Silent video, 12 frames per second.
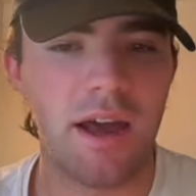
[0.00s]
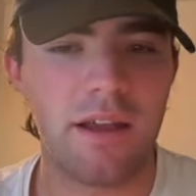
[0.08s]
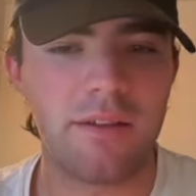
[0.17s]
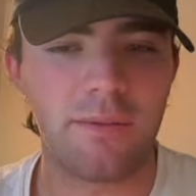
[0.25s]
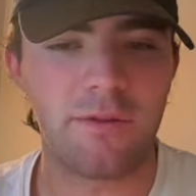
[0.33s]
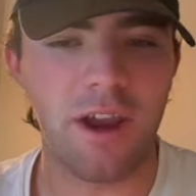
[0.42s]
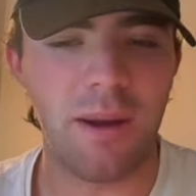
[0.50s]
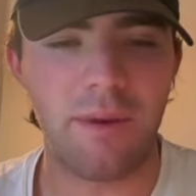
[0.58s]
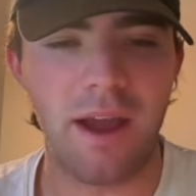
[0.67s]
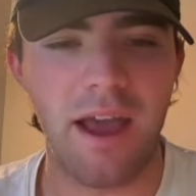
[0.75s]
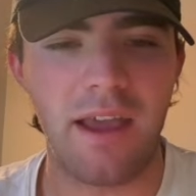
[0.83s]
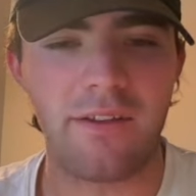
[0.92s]
subscribe
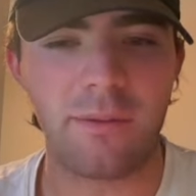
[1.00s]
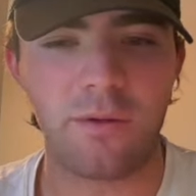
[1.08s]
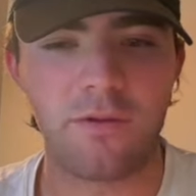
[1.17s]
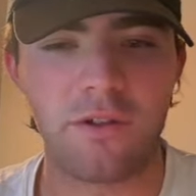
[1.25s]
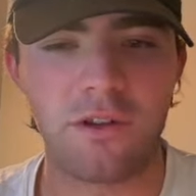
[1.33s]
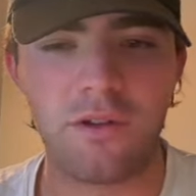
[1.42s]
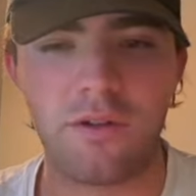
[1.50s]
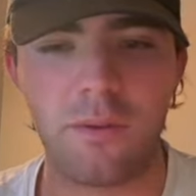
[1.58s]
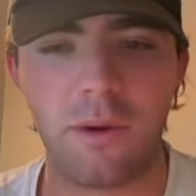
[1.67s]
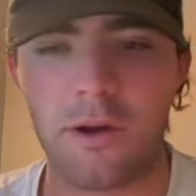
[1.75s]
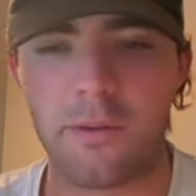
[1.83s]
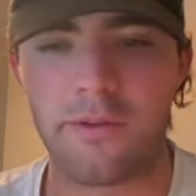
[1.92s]
to IA Sports on
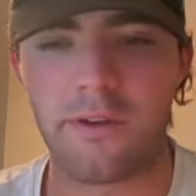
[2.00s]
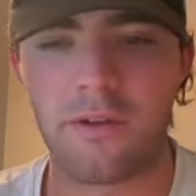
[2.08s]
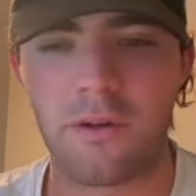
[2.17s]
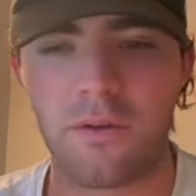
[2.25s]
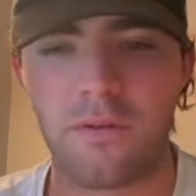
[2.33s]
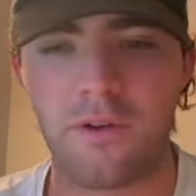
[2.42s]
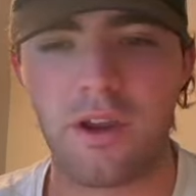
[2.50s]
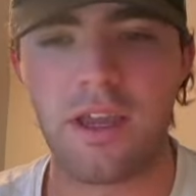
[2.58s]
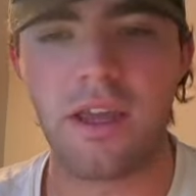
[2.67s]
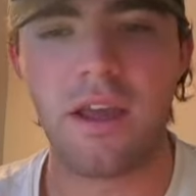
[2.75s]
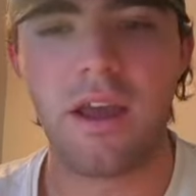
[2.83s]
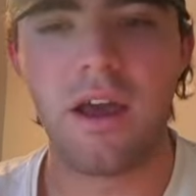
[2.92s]
YouTube, 100% totally free.
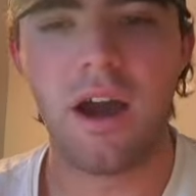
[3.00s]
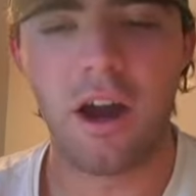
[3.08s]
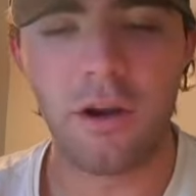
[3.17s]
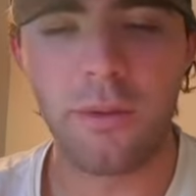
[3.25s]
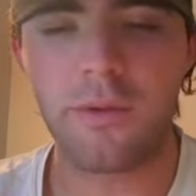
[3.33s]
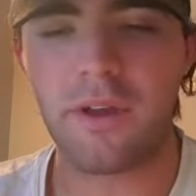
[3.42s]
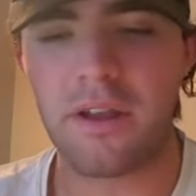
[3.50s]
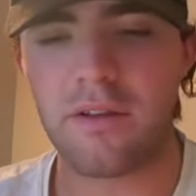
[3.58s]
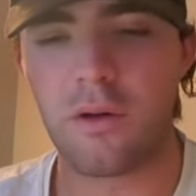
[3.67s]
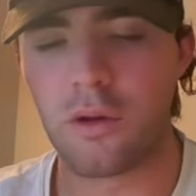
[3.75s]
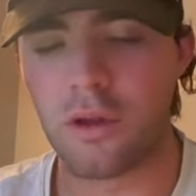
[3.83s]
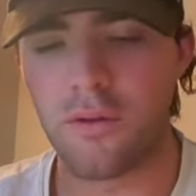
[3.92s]
100%
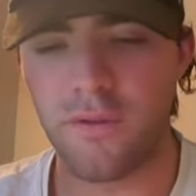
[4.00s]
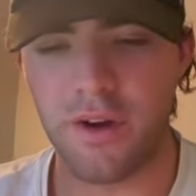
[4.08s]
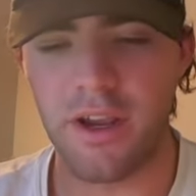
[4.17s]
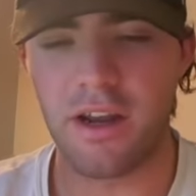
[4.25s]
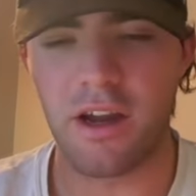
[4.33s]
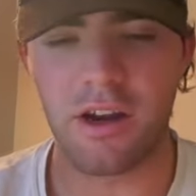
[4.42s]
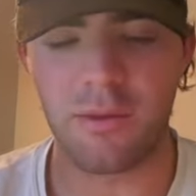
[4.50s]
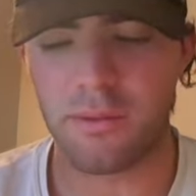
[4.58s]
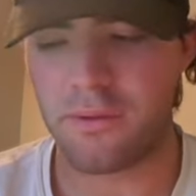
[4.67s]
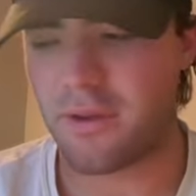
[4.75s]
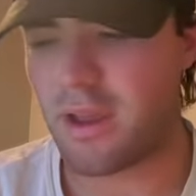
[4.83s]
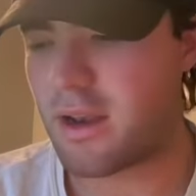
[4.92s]
totally free and
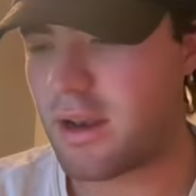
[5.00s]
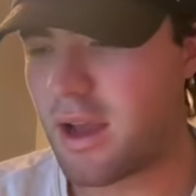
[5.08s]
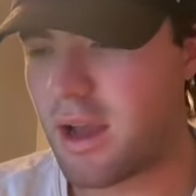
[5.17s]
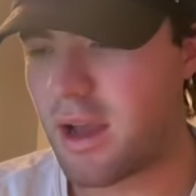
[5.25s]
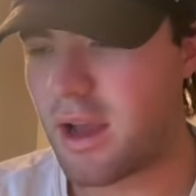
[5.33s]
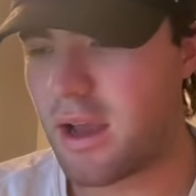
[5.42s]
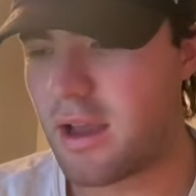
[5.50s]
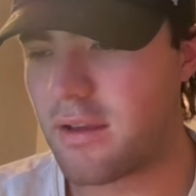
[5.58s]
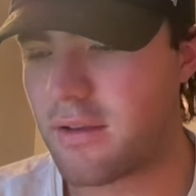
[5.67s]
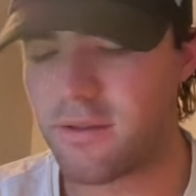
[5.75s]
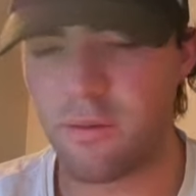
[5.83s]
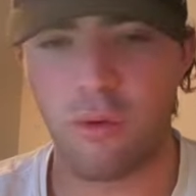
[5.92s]

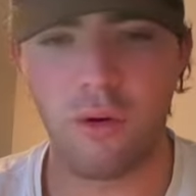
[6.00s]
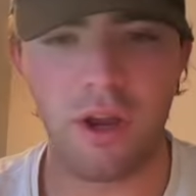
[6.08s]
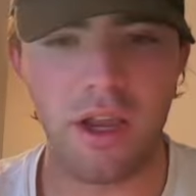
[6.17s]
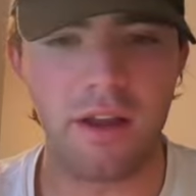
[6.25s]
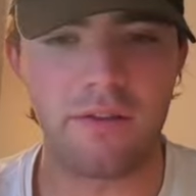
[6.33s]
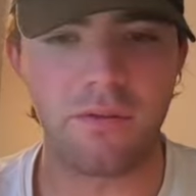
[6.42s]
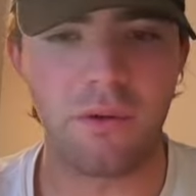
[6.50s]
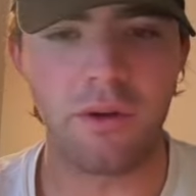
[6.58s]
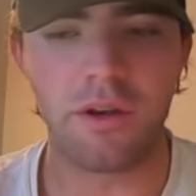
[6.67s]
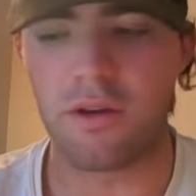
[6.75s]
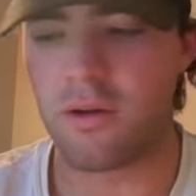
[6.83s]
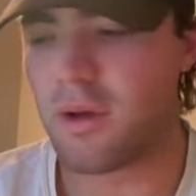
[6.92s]
100% supporting us and what
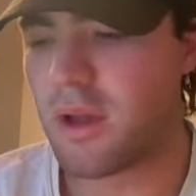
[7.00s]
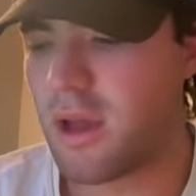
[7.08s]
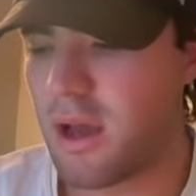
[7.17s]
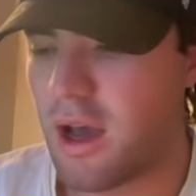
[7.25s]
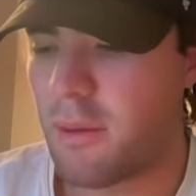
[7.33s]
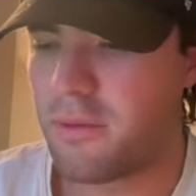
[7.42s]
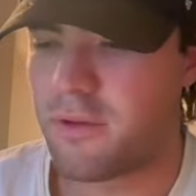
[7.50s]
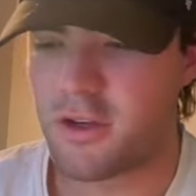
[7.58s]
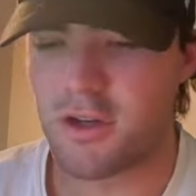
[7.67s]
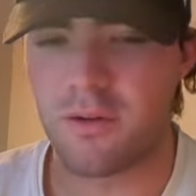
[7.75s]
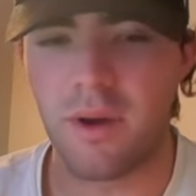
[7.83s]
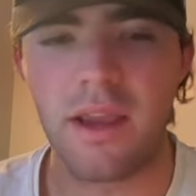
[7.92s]
we do.
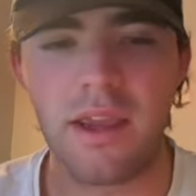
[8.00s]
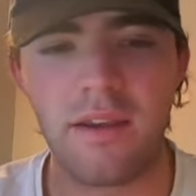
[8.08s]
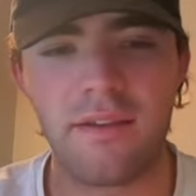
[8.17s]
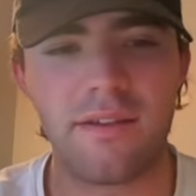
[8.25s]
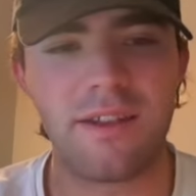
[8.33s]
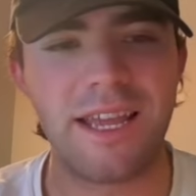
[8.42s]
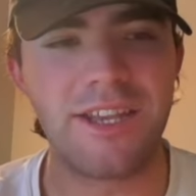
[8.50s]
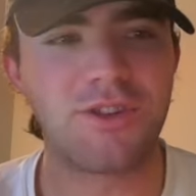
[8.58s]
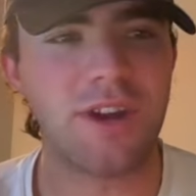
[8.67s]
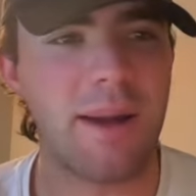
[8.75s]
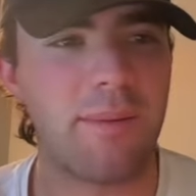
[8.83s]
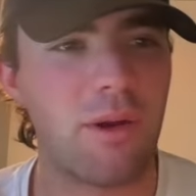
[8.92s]
Positional rankings did
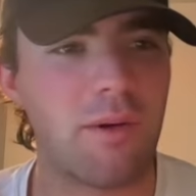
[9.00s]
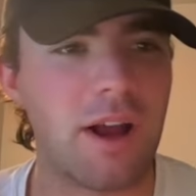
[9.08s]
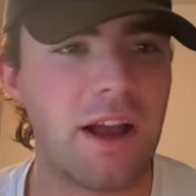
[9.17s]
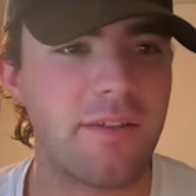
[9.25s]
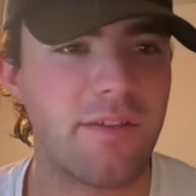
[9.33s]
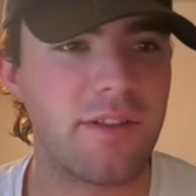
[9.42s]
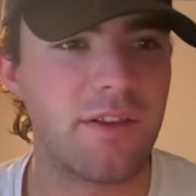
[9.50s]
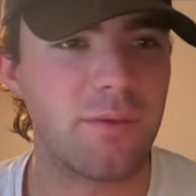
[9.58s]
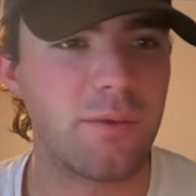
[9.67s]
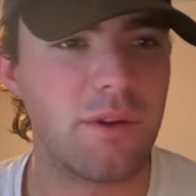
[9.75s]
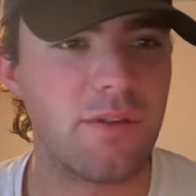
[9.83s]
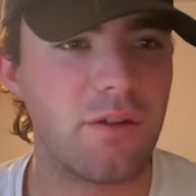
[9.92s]
drop on Rockfin
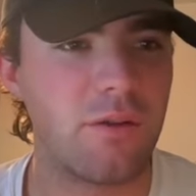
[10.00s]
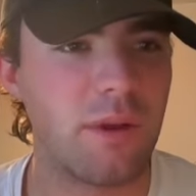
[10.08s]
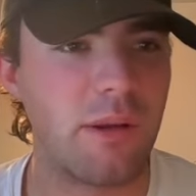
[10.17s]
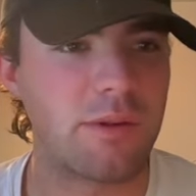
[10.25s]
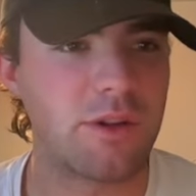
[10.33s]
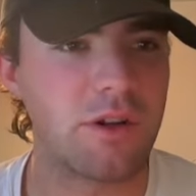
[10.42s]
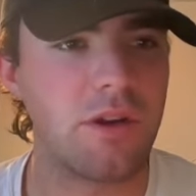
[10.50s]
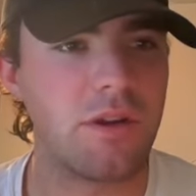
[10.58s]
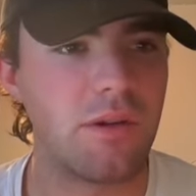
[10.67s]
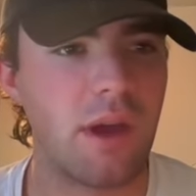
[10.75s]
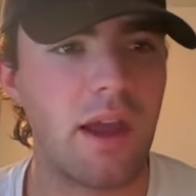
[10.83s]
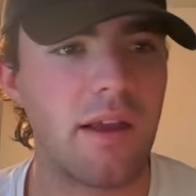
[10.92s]
this week too, but I'm sure
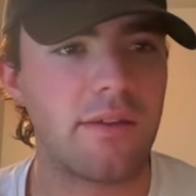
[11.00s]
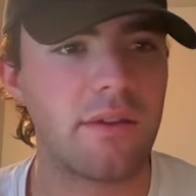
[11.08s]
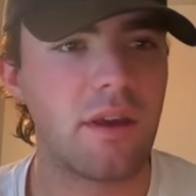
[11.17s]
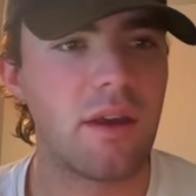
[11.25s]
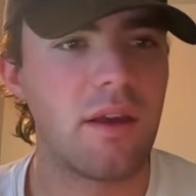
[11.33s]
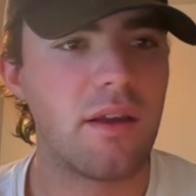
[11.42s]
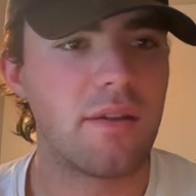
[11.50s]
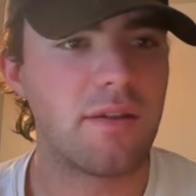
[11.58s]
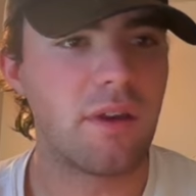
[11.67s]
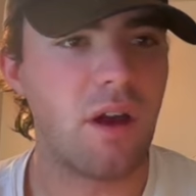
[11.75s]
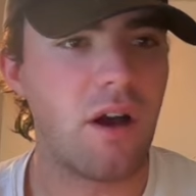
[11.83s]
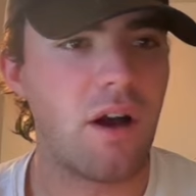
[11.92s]
you guys
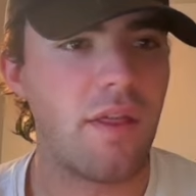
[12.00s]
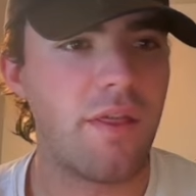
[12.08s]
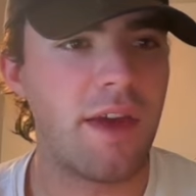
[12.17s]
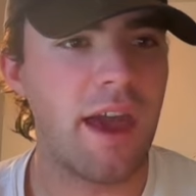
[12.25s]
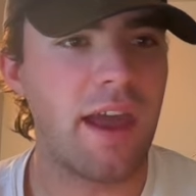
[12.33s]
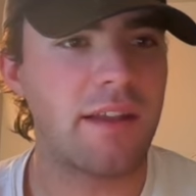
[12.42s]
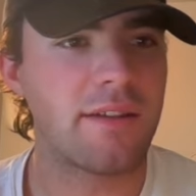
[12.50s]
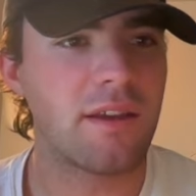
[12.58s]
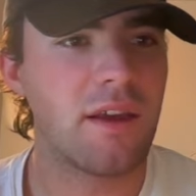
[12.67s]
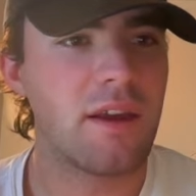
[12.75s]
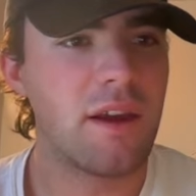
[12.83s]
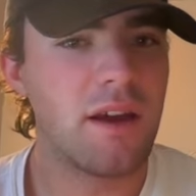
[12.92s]
saw that.
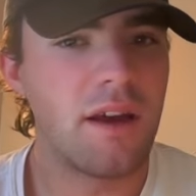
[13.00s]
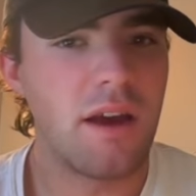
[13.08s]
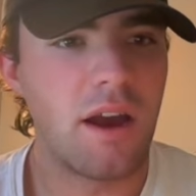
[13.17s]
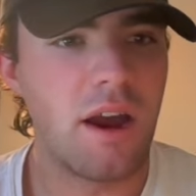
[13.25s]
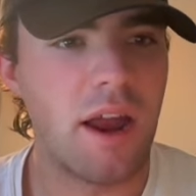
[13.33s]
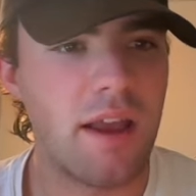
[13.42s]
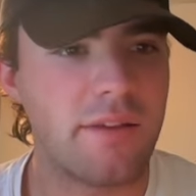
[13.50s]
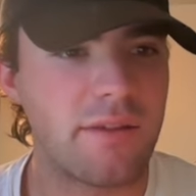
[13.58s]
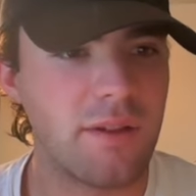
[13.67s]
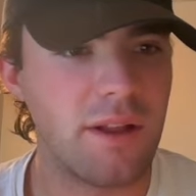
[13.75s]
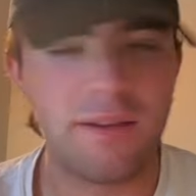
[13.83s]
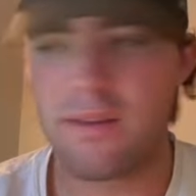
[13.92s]
All right,
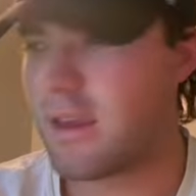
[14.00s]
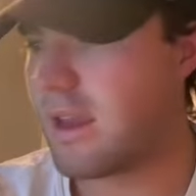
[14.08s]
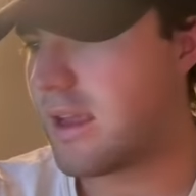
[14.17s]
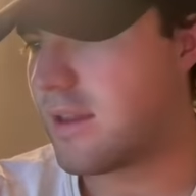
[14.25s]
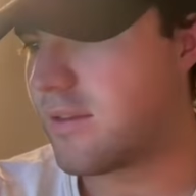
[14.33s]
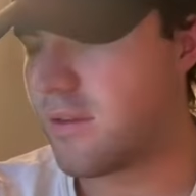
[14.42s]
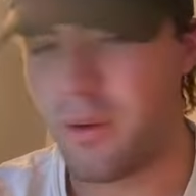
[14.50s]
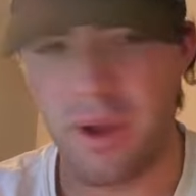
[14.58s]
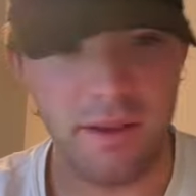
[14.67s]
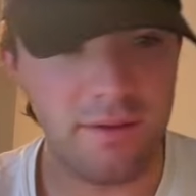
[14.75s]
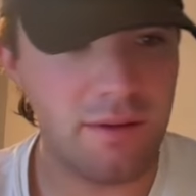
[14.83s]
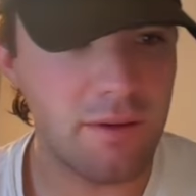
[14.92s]
so let's get into
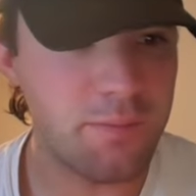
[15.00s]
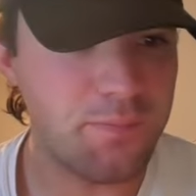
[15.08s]
it.